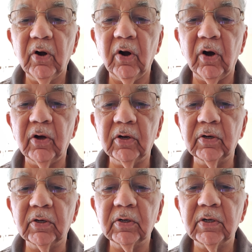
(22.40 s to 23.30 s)

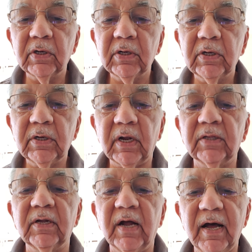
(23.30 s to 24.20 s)
on,
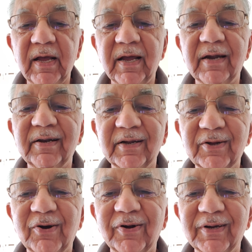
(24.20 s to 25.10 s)
rather, I had
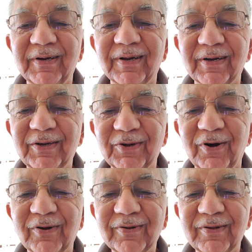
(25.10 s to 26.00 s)
recorded a
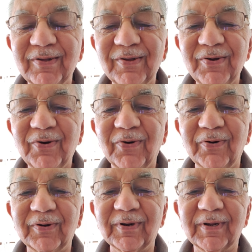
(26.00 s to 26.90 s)
talk
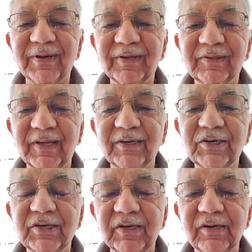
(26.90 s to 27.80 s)
on
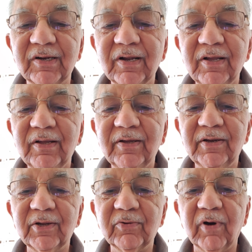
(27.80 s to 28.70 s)
essential
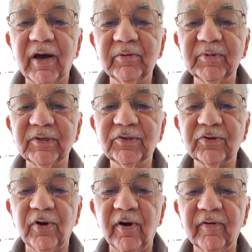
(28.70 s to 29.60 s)

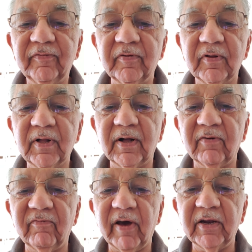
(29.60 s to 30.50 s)
requirements of
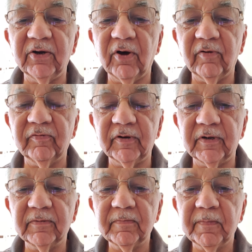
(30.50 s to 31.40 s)
a valid offer.